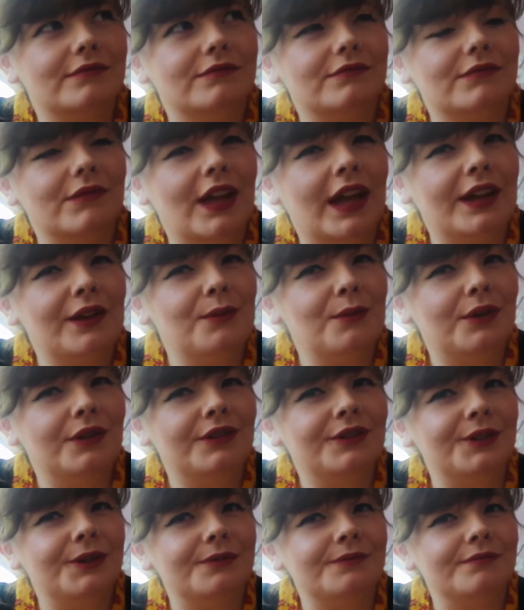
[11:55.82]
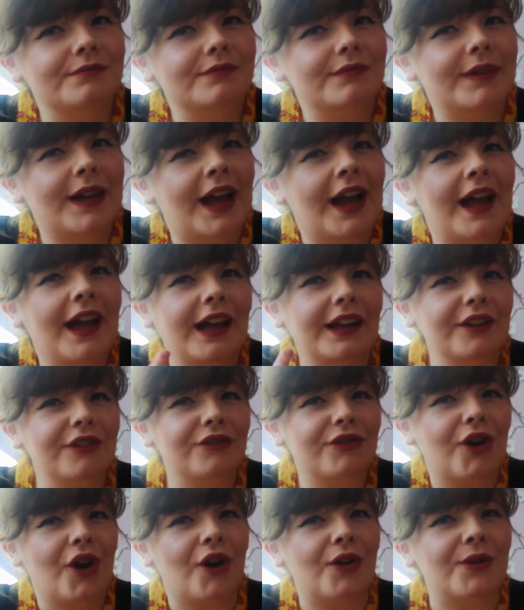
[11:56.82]
I had a
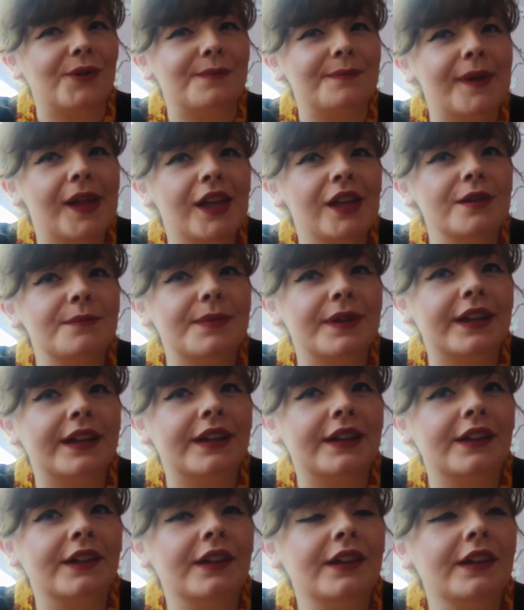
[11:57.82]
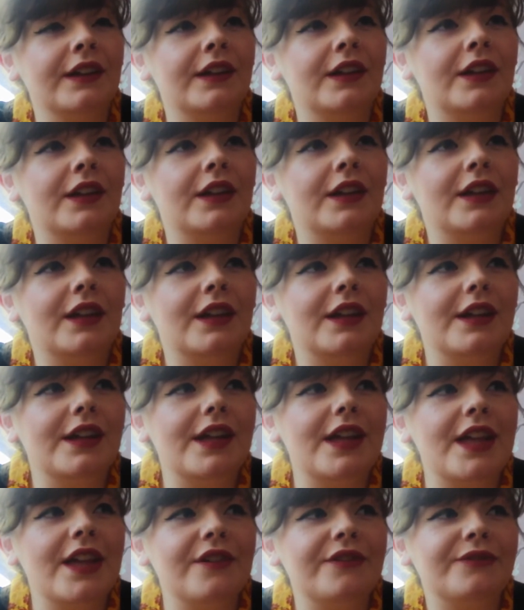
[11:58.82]
thought that maybe
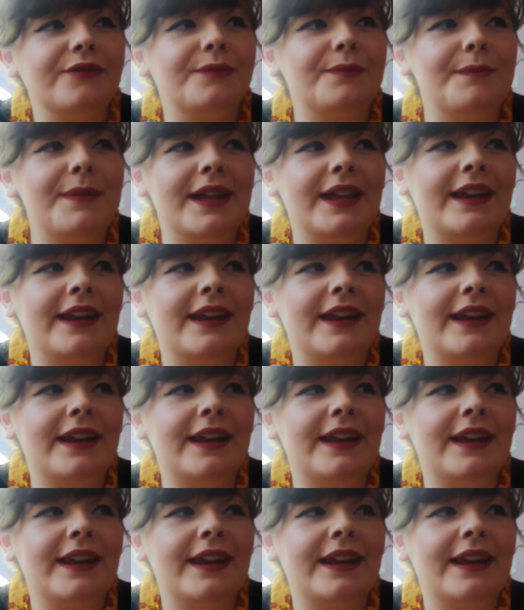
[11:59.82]
if men